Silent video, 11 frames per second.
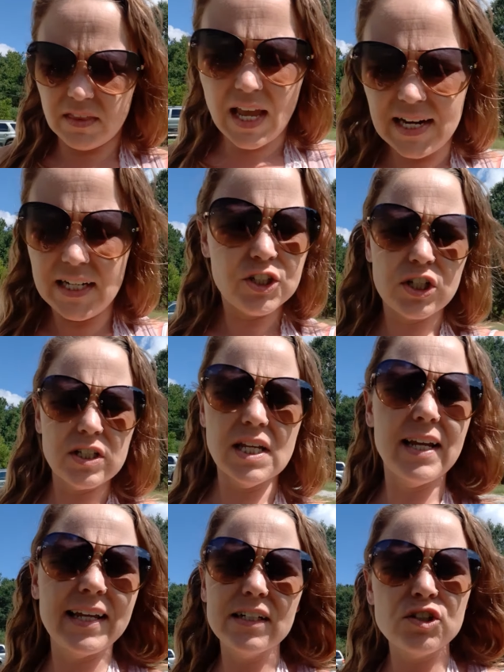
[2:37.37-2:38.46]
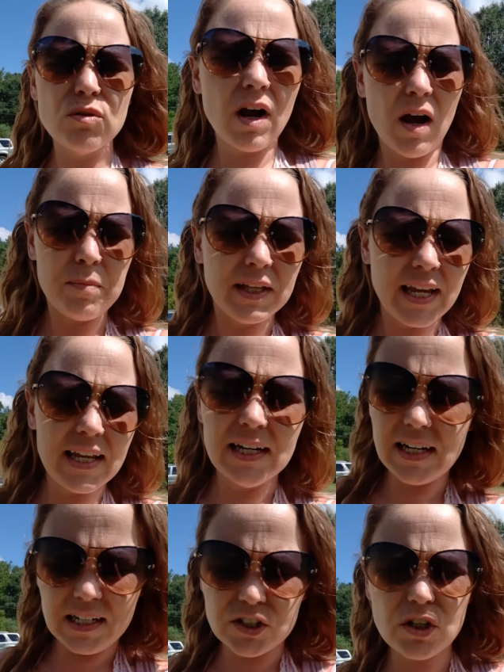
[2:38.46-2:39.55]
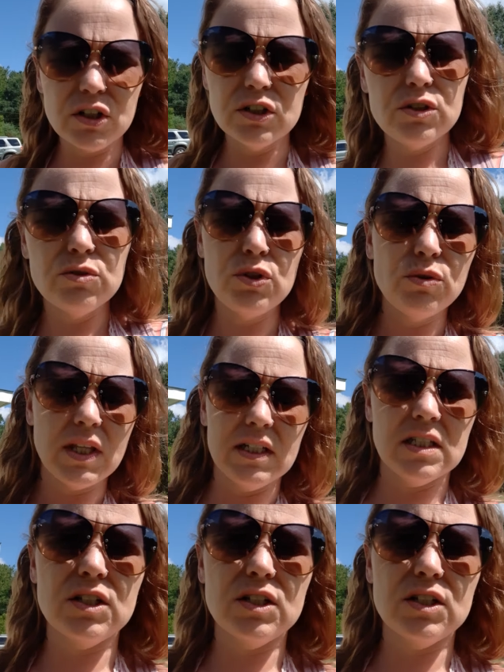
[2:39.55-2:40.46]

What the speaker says: And it gets too complicated, and it's going to do two things.